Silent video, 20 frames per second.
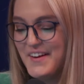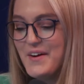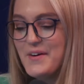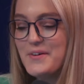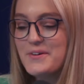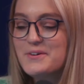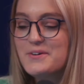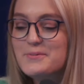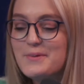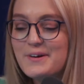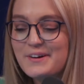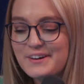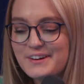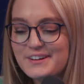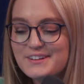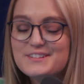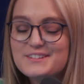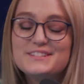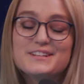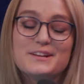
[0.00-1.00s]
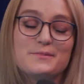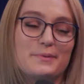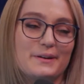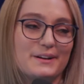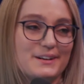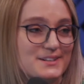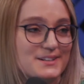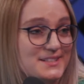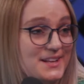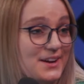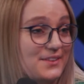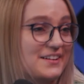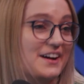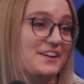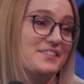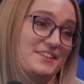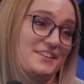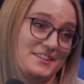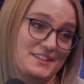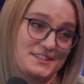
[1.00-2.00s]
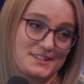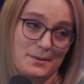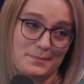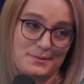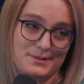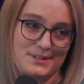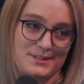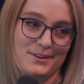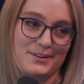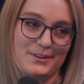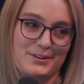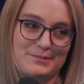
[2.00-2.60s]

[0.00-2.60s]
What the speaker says: Well, one girl who did put herself out there this episode.